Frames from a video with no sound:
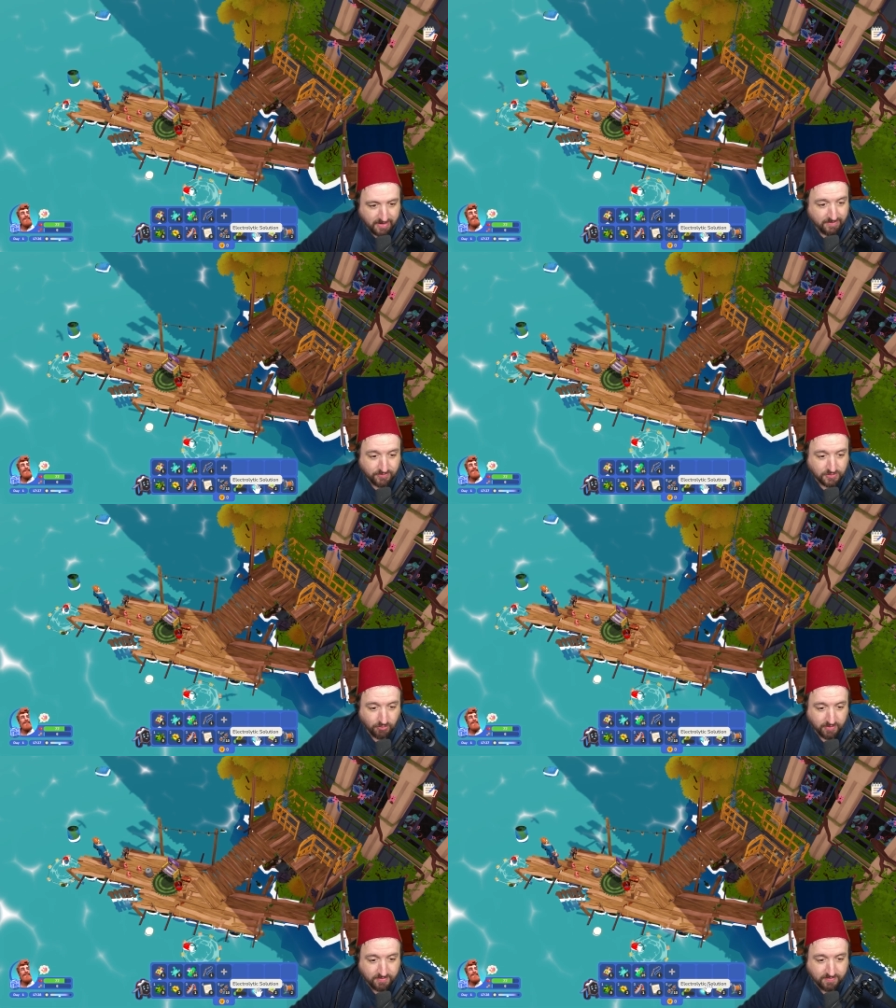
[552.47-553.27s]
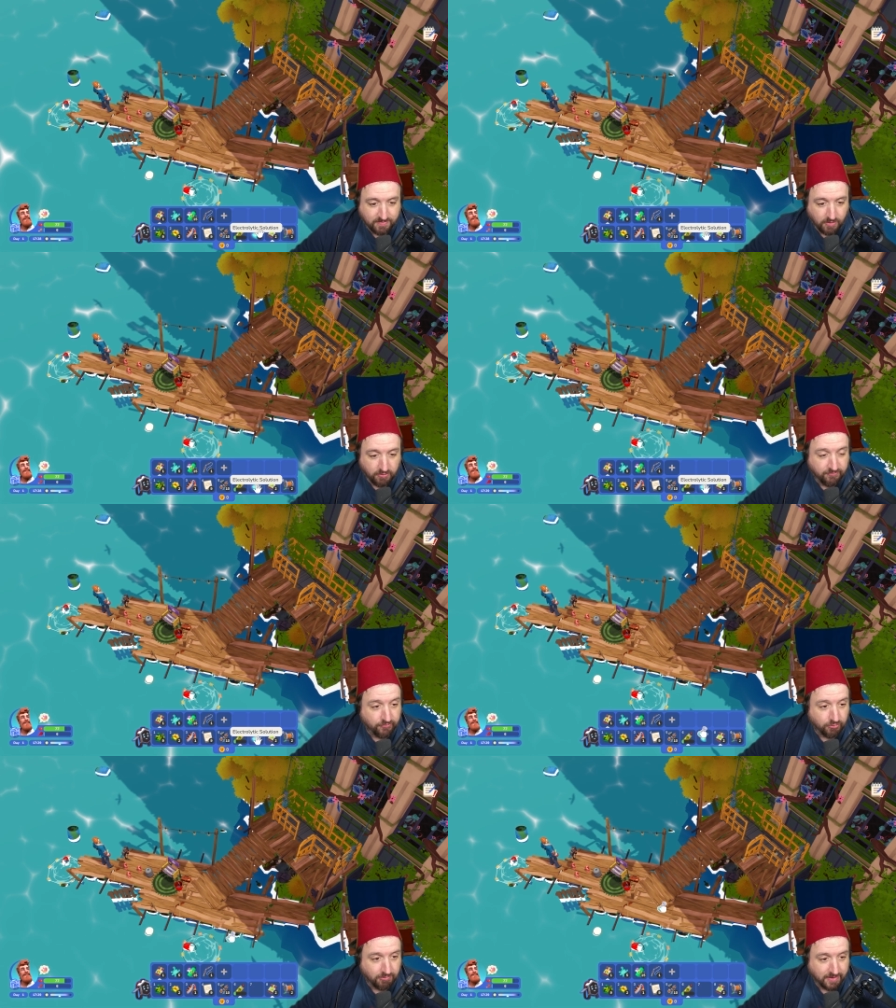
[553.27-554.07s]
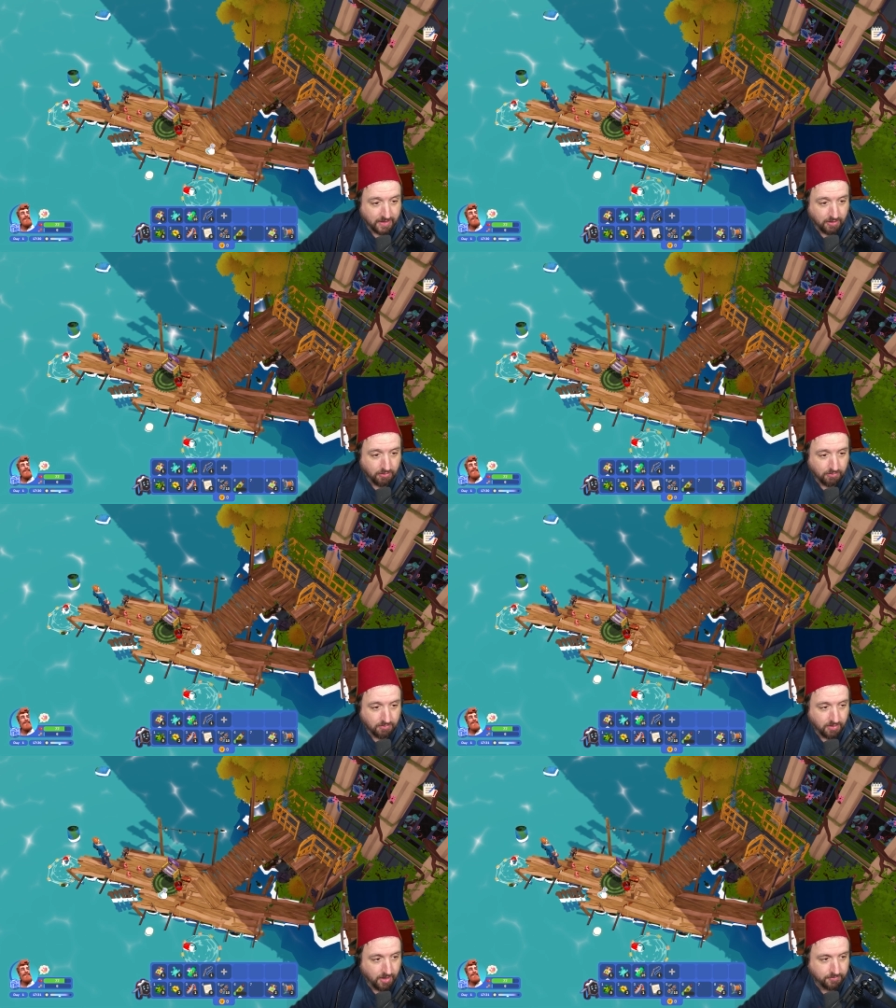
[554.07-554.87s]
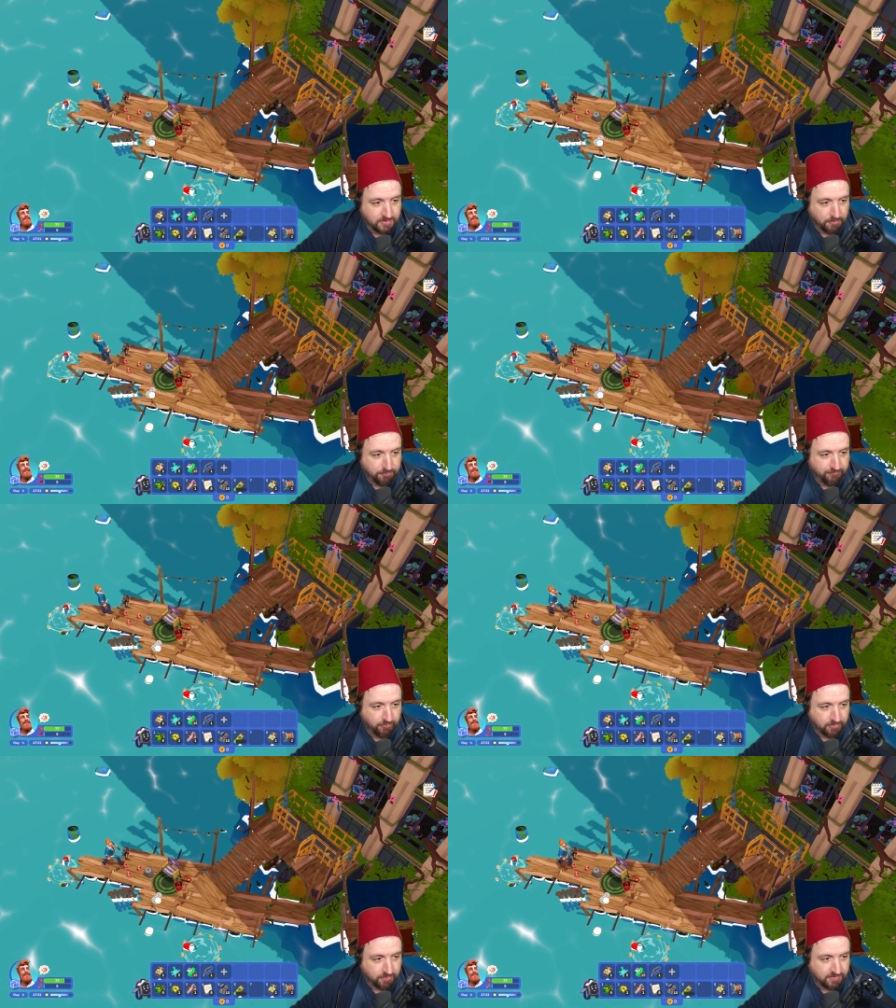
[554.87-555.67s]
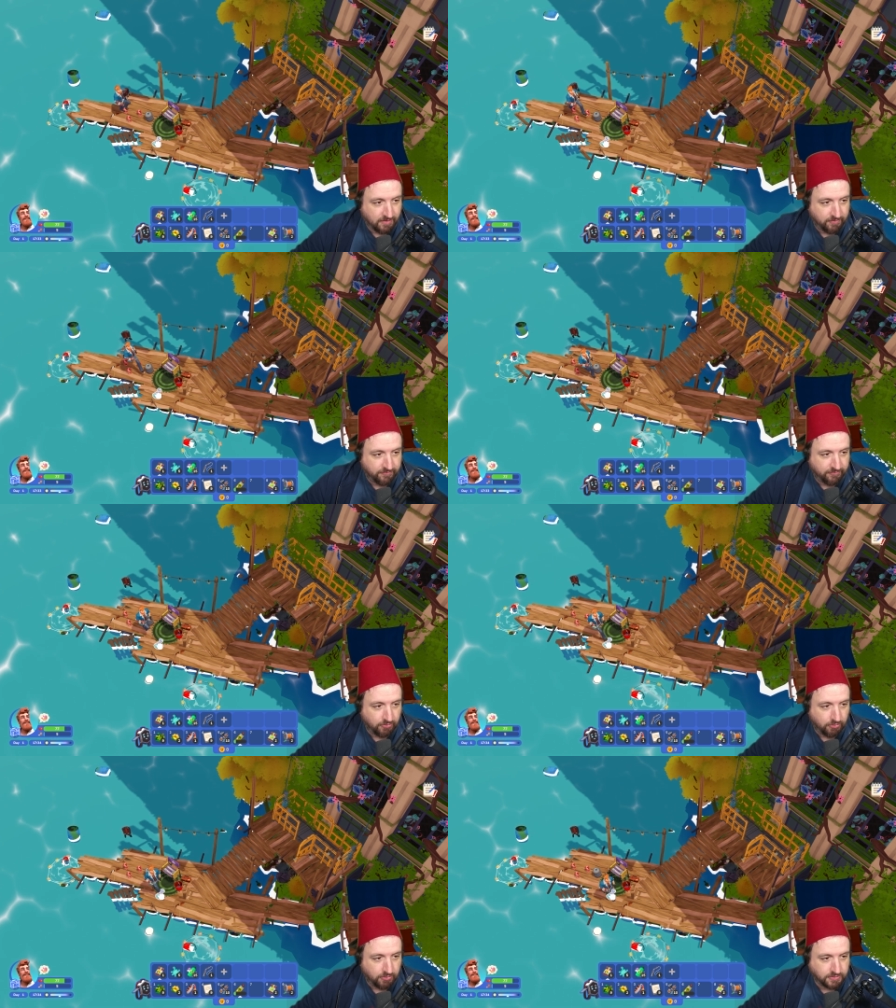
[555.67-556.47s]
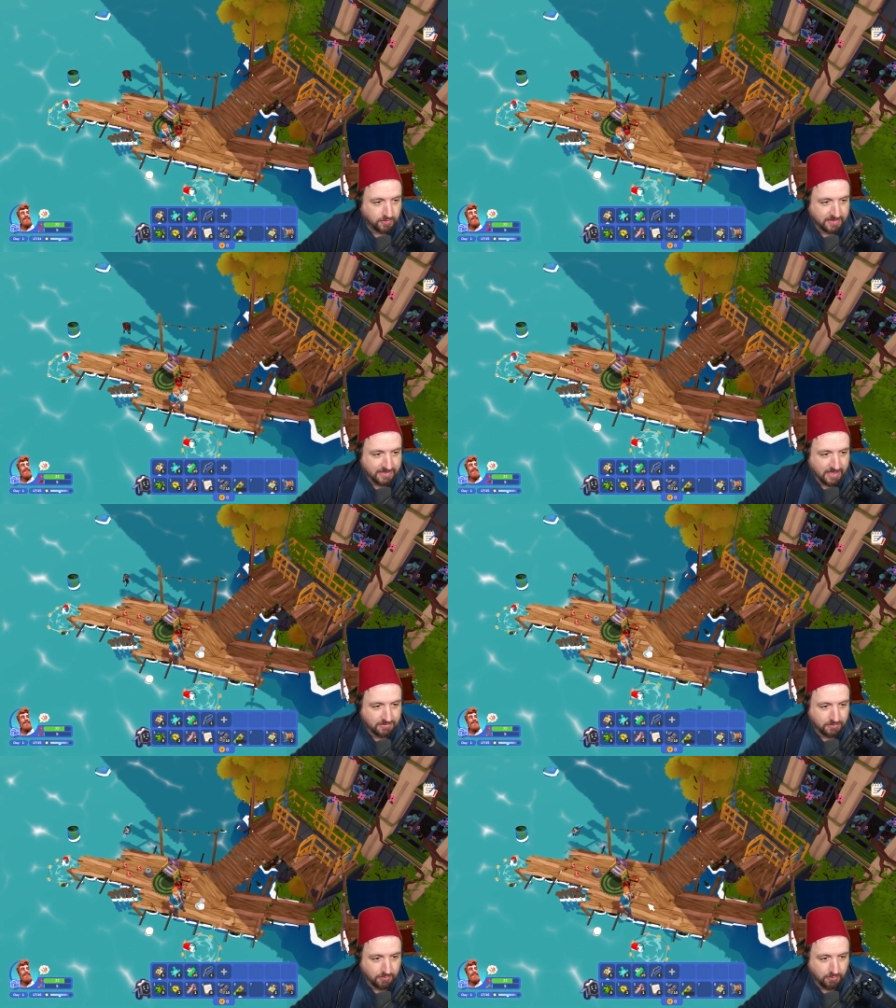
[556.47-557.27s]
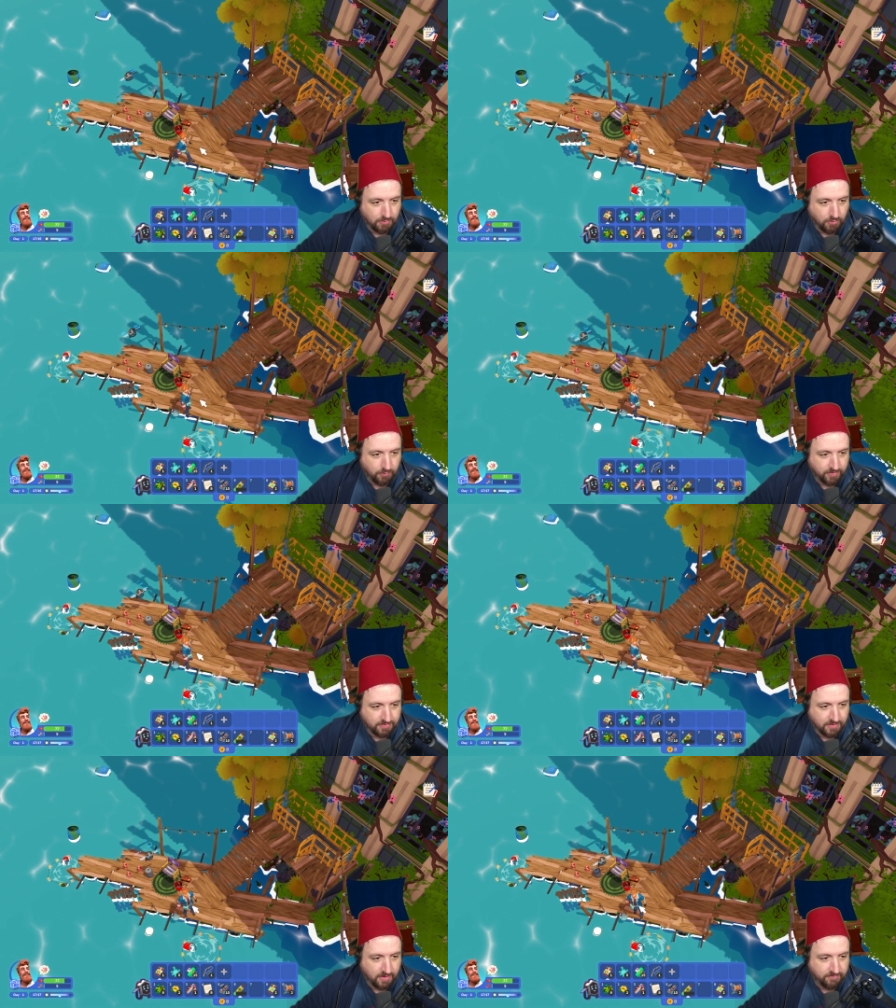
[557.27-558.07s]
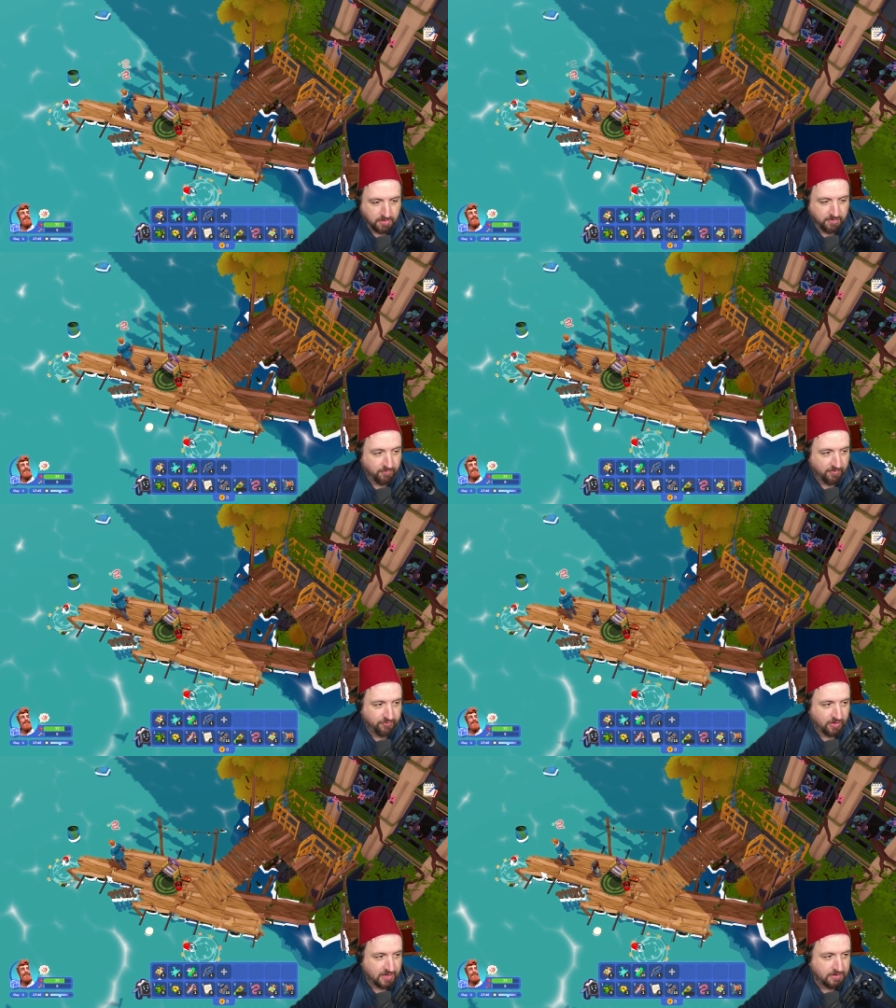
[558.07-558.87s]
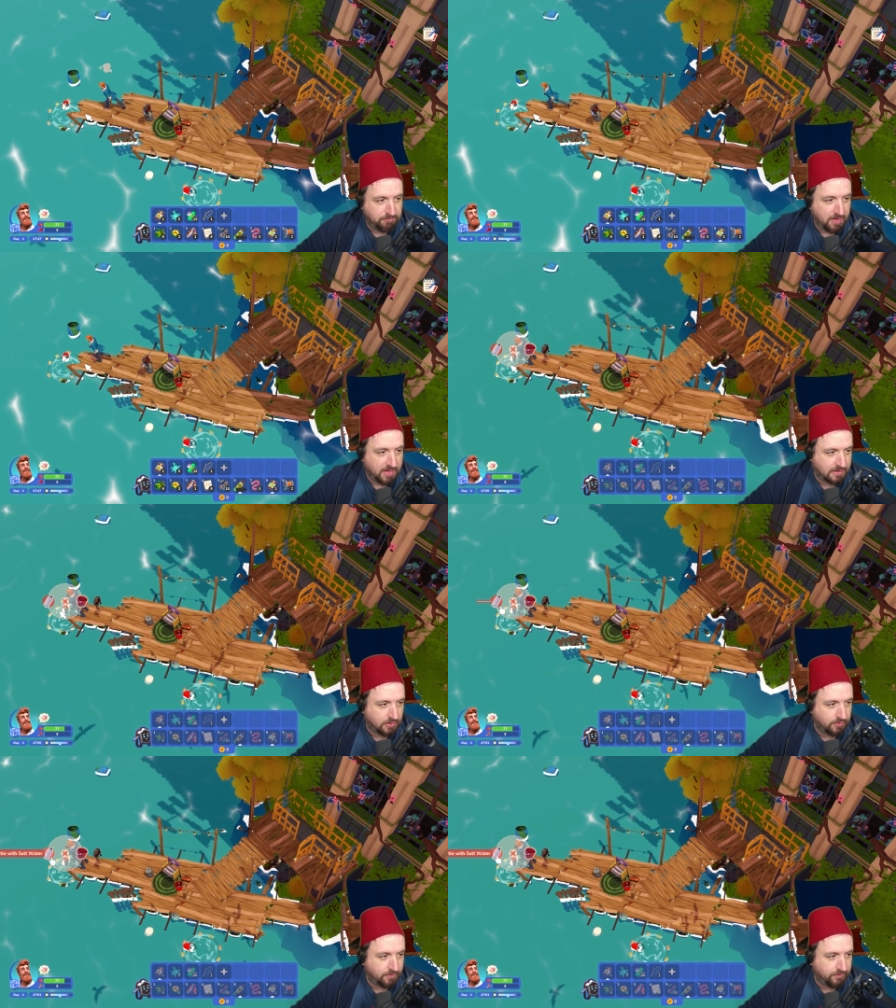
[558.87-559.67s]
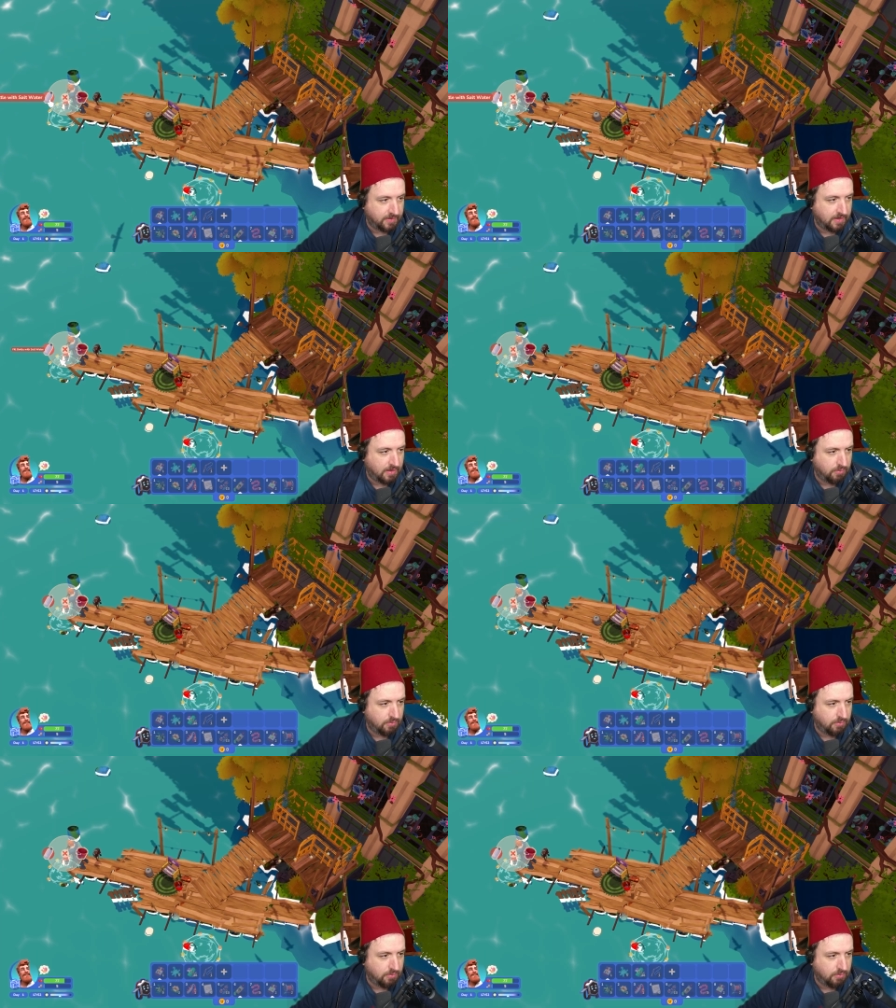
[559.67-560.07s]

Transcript: inventory's so full right now. I'm just gonna throw some stuff on the floor so I can get to all this stuff. But I feel like I need bait. Click on this thing now,